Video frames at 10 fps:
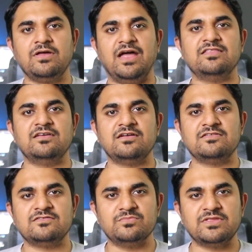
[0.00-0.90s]
and there are
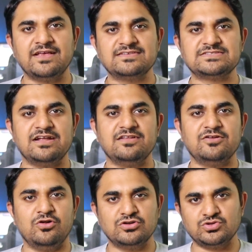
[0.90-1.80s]
some things that are
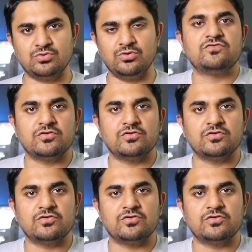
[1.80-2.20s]
not so good.